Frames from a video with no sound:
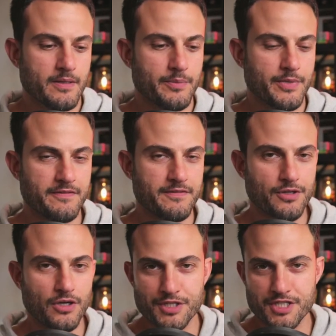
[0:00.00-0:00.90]
But if you're
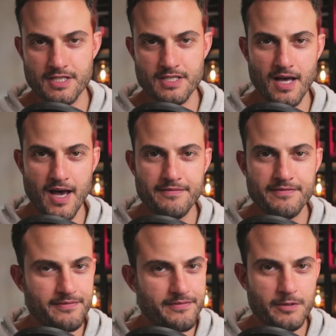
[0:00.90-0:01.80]
not watching this live,
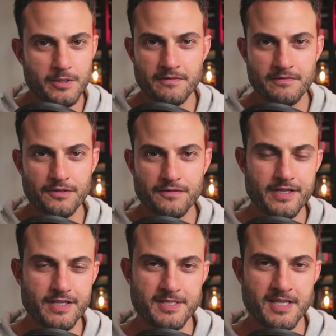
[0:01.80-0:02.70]
feel
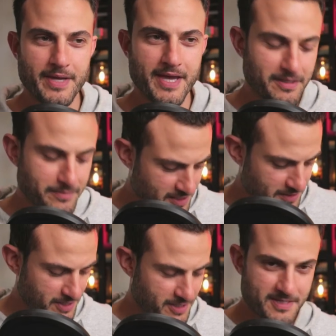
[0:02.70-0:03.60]
free to skip ahead a
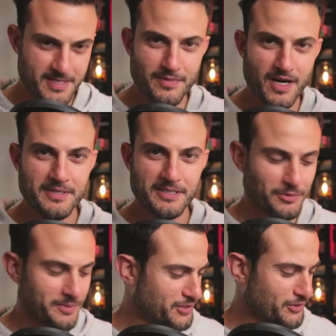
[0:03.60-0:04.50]
minute because this might be a
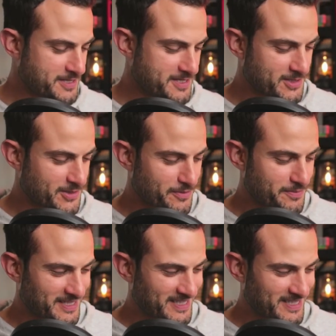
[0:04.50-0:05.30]
little bit noisy to open.